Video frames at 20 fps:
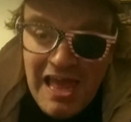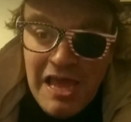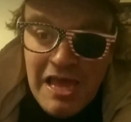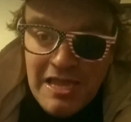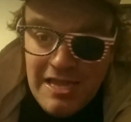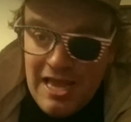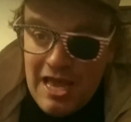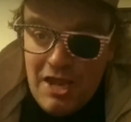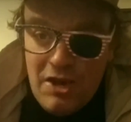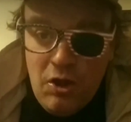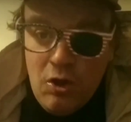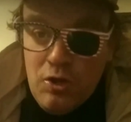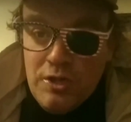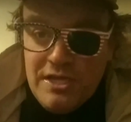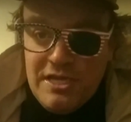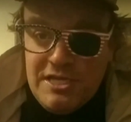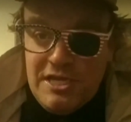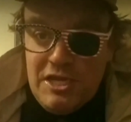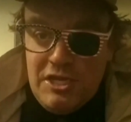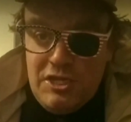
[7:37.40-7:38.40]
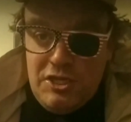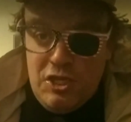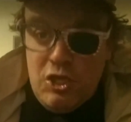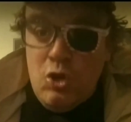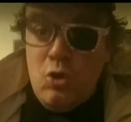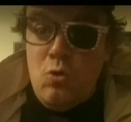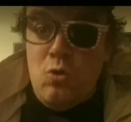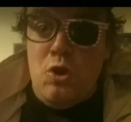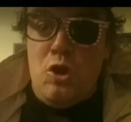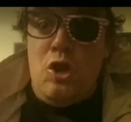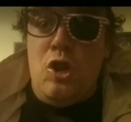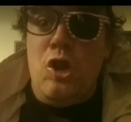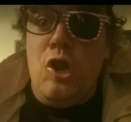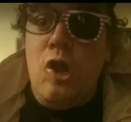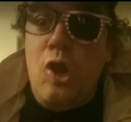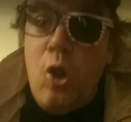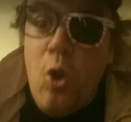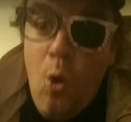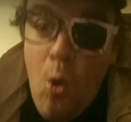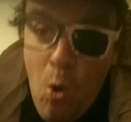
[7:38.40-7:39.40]
Not only did you
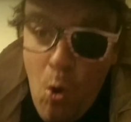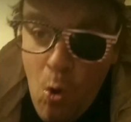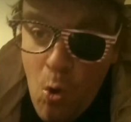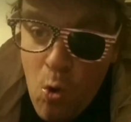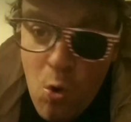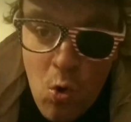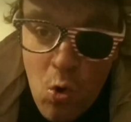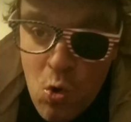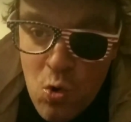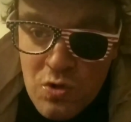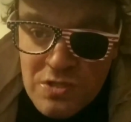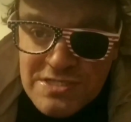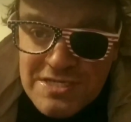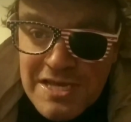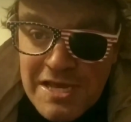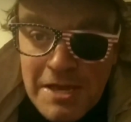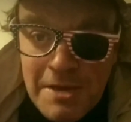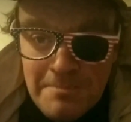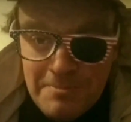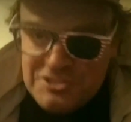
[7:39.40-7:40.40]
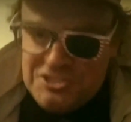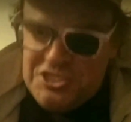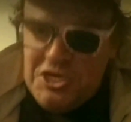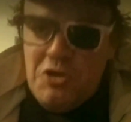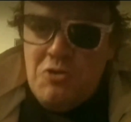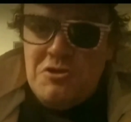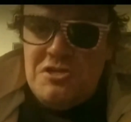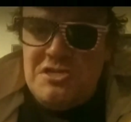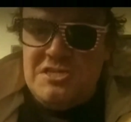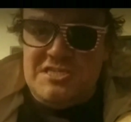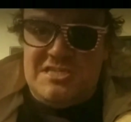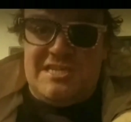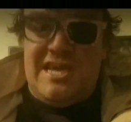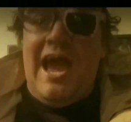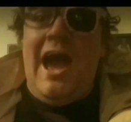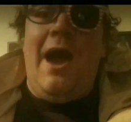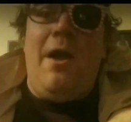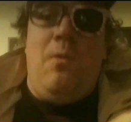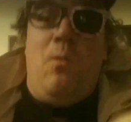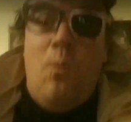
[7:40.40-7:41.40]
lose, but you just
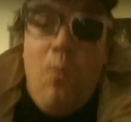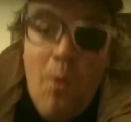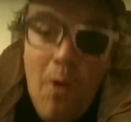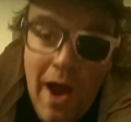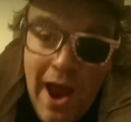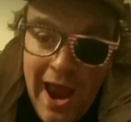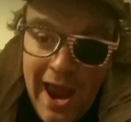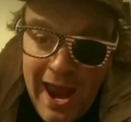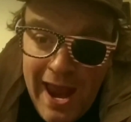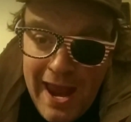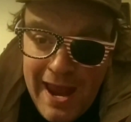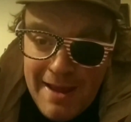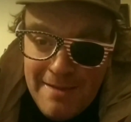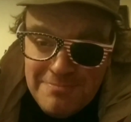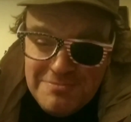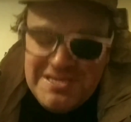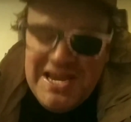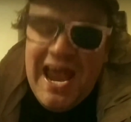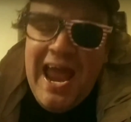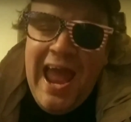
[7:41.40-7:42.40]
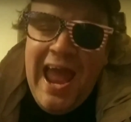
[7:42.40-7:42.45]
got whammed!